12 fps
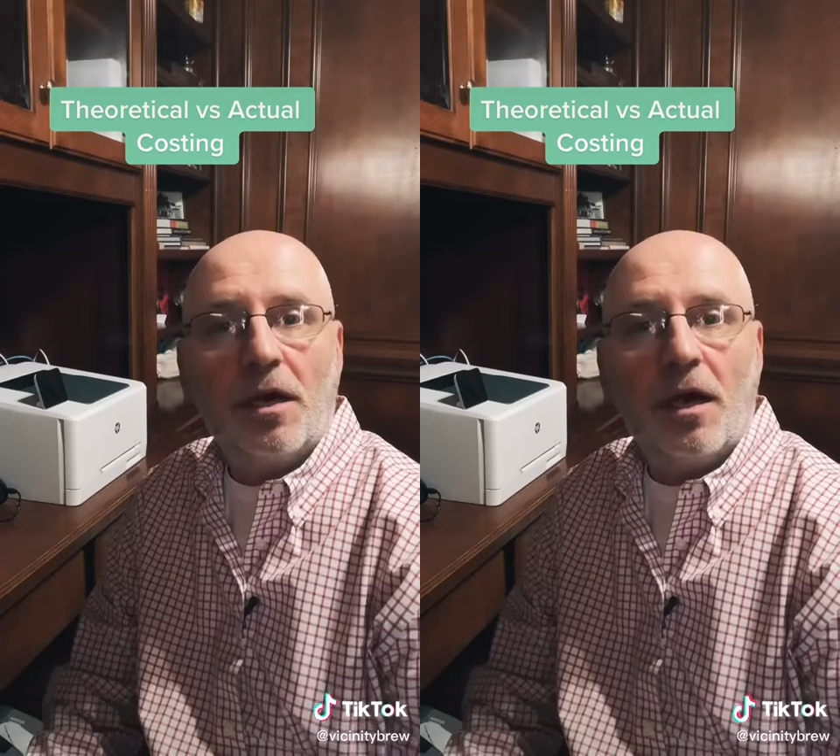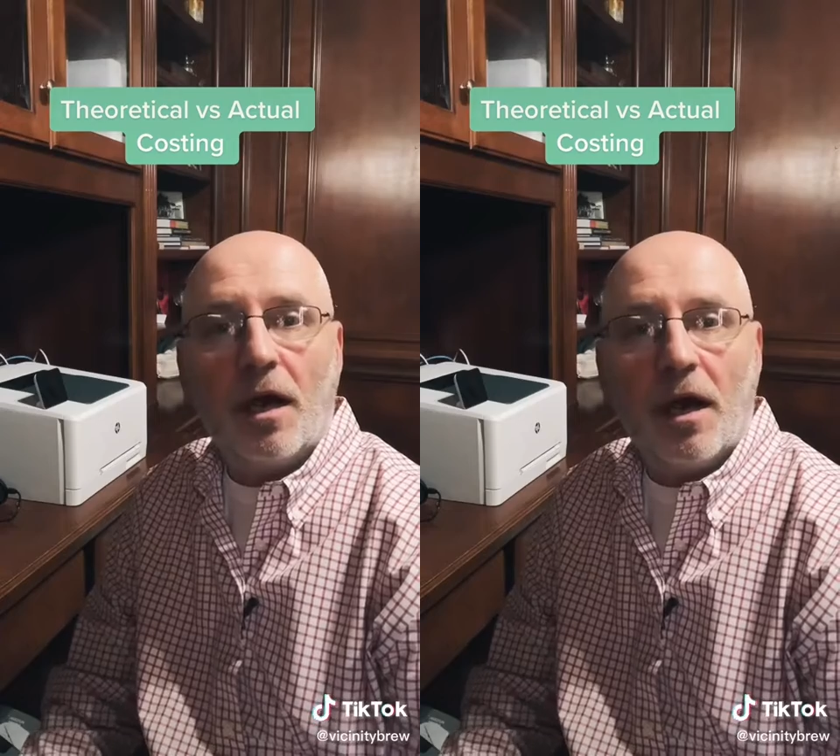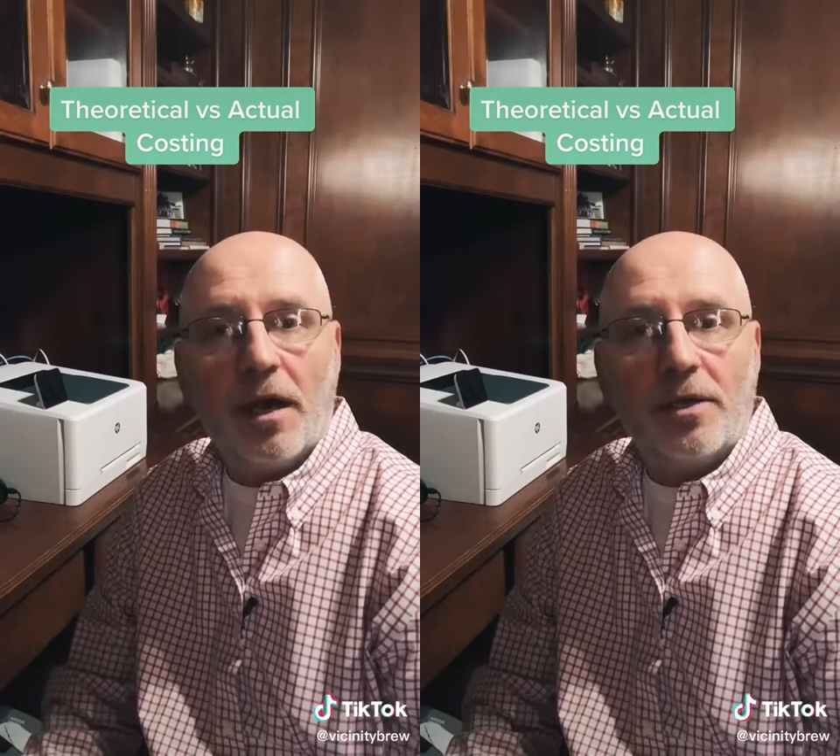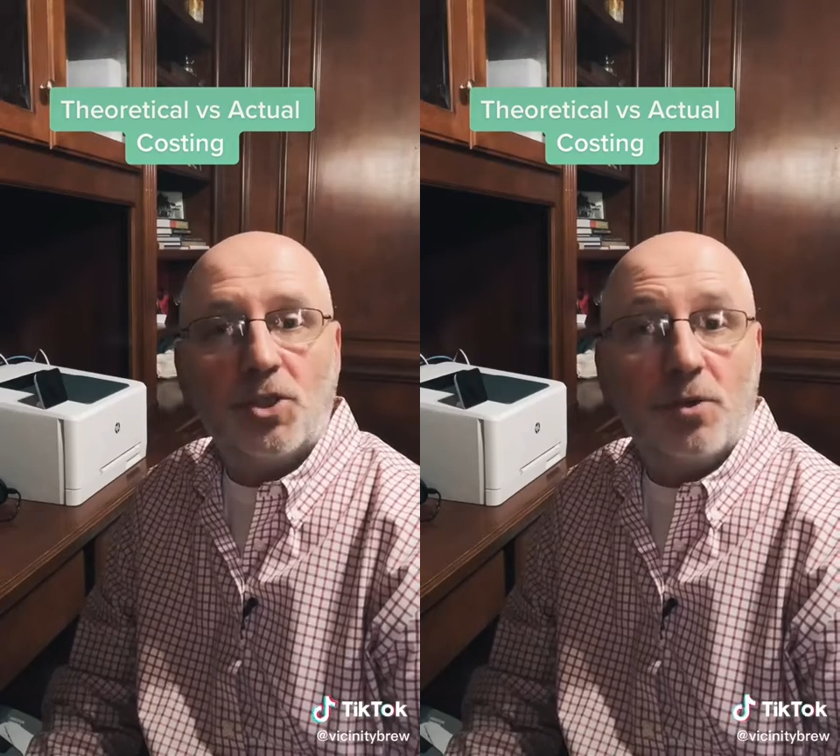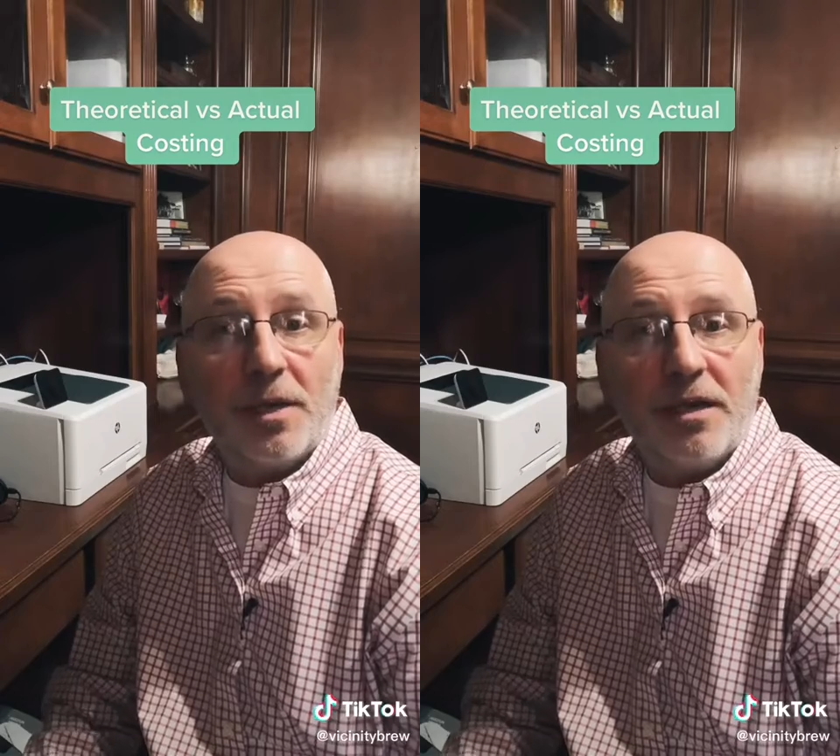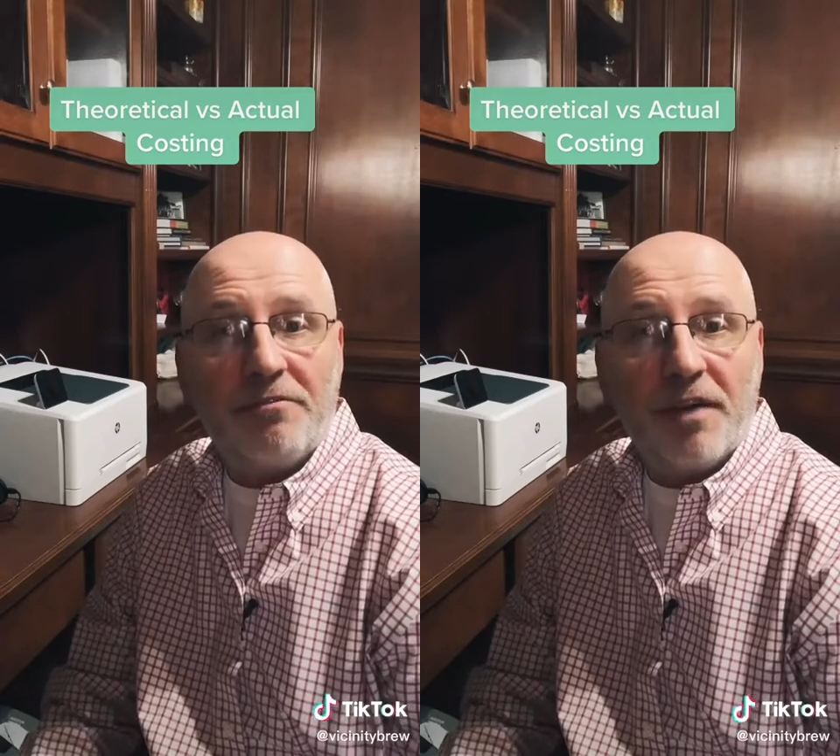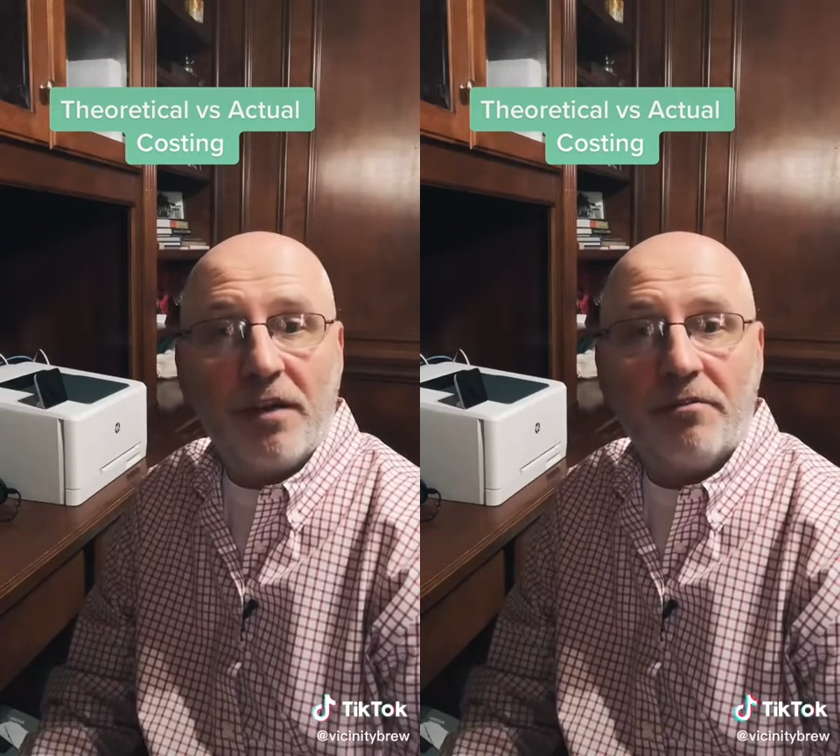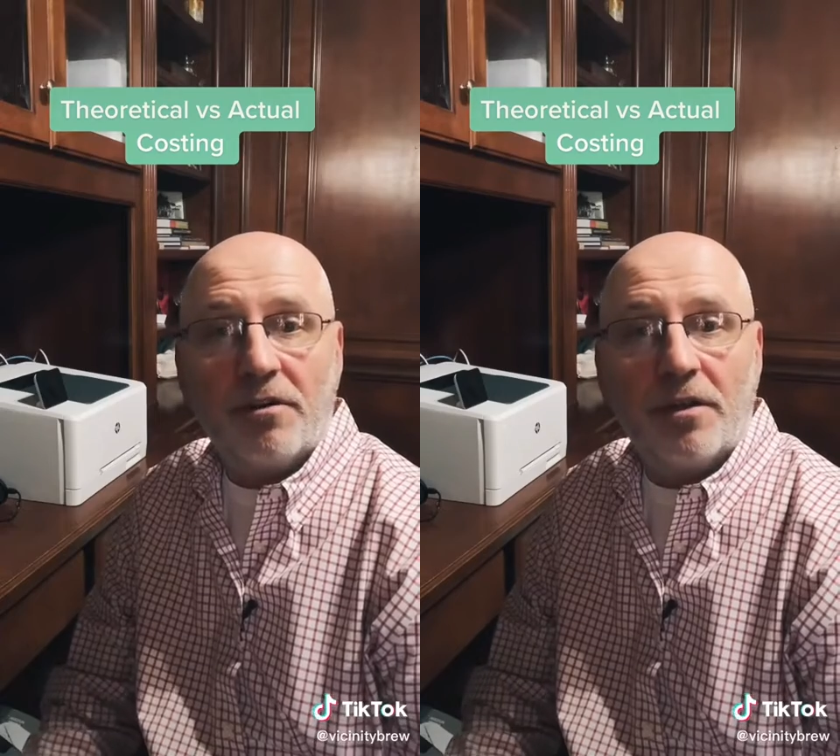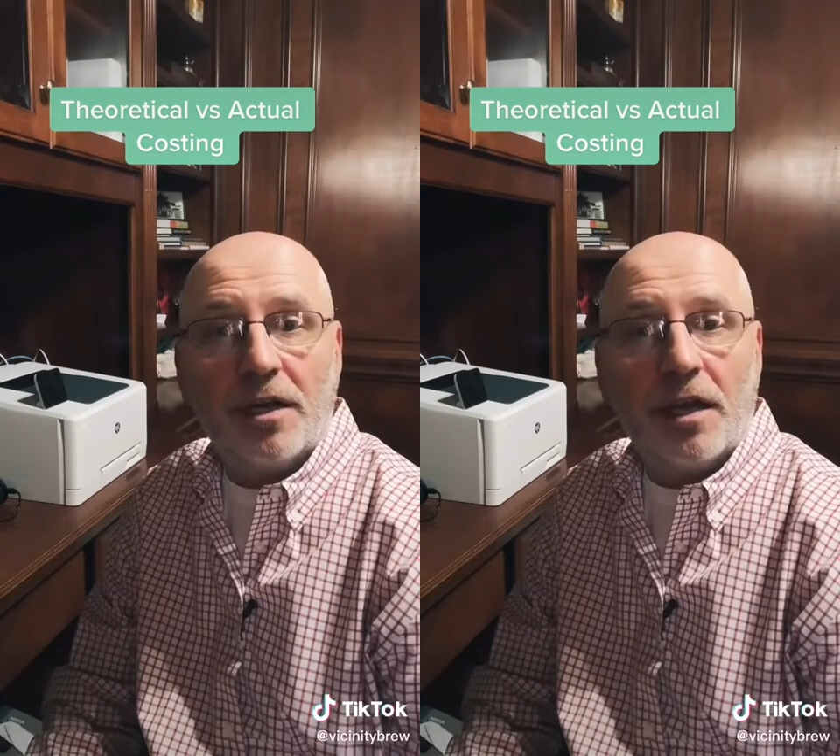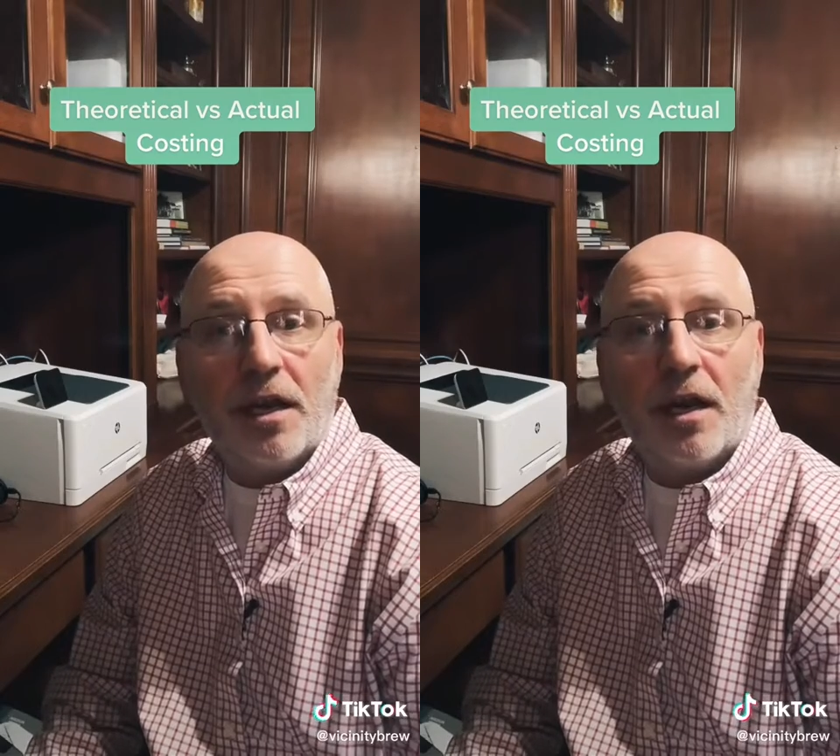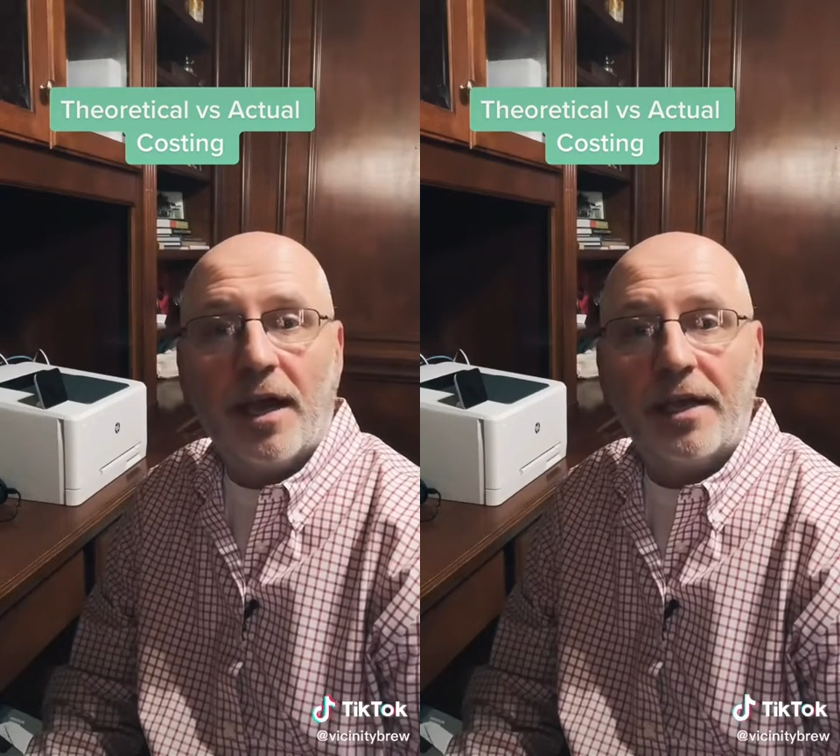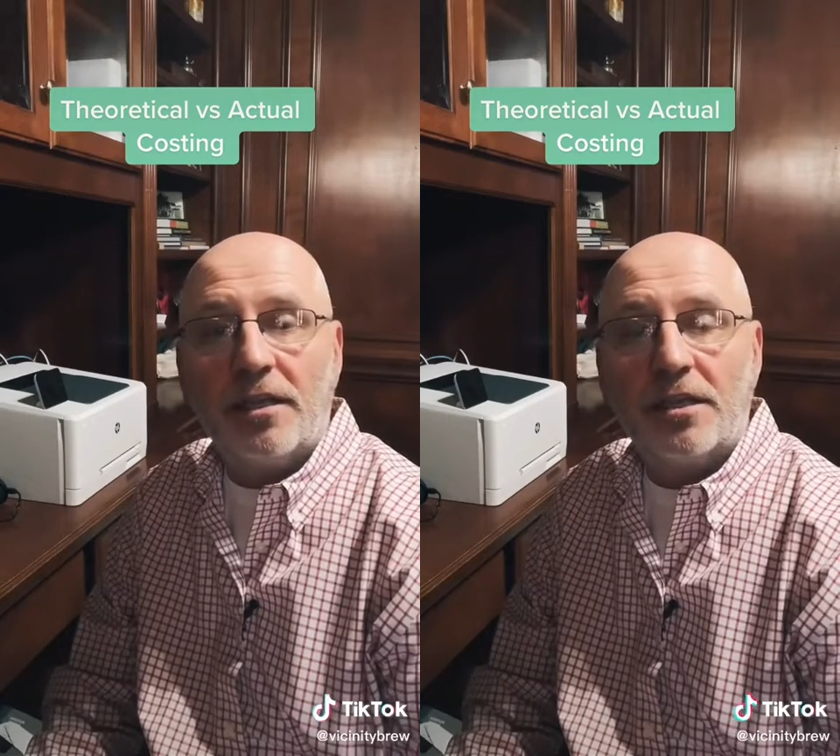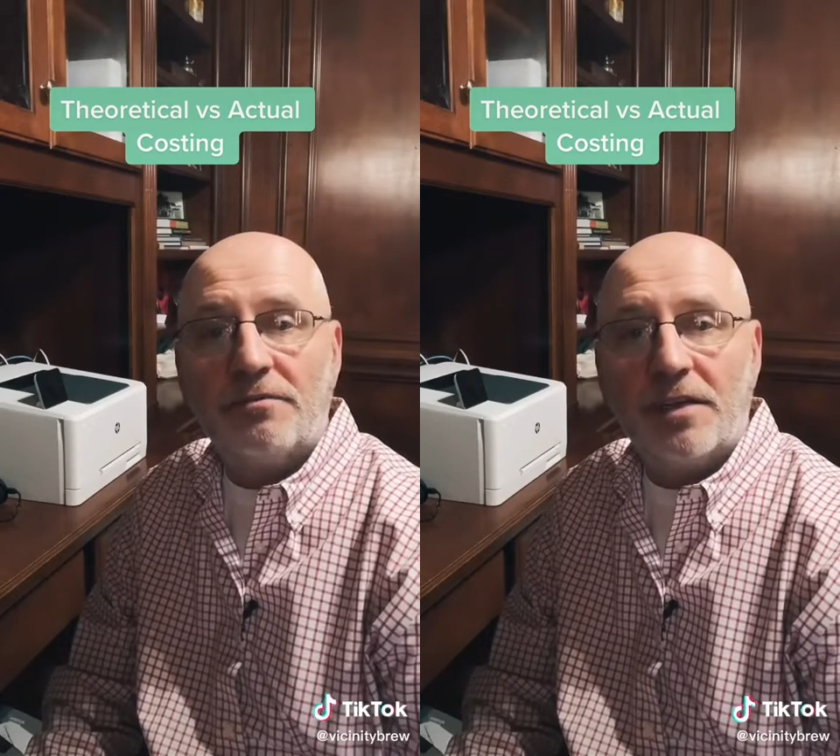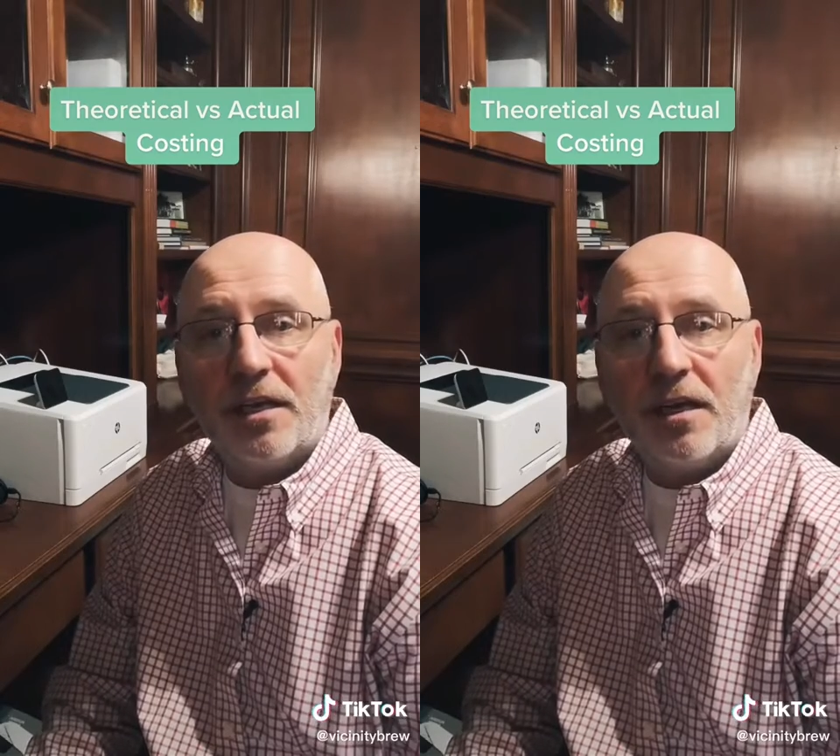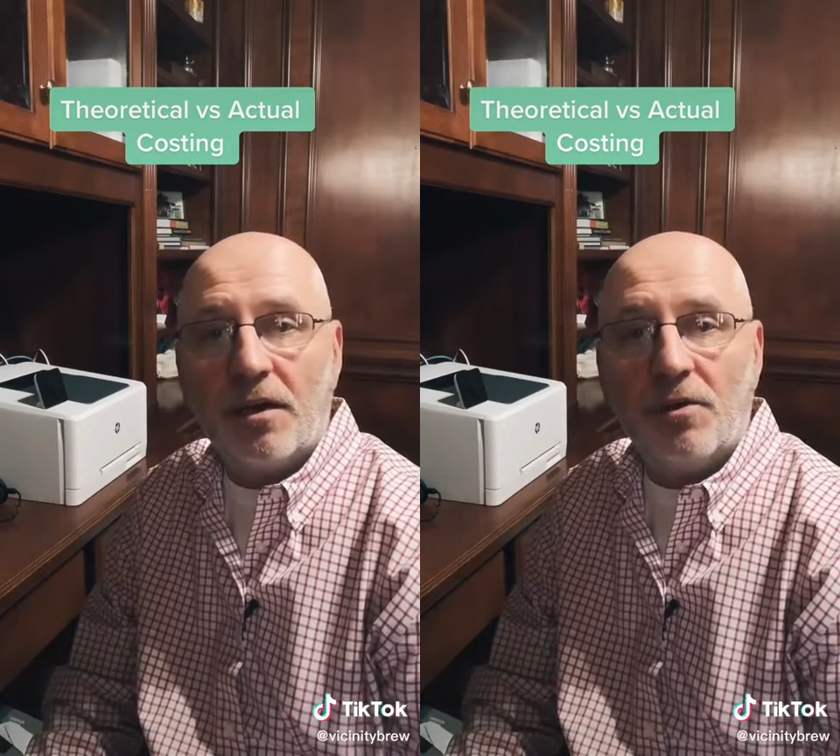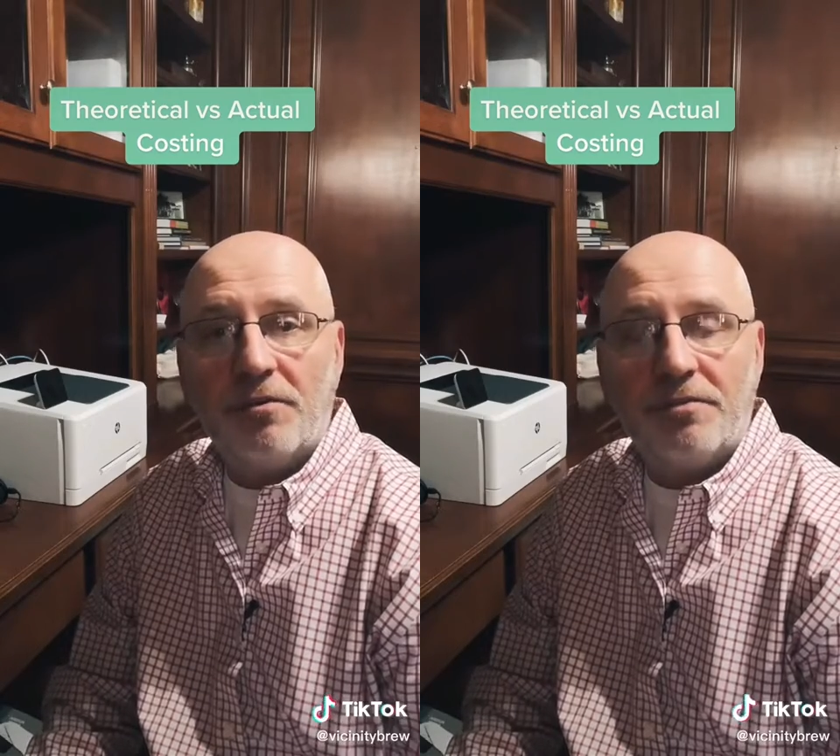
Do me a favor and like this video if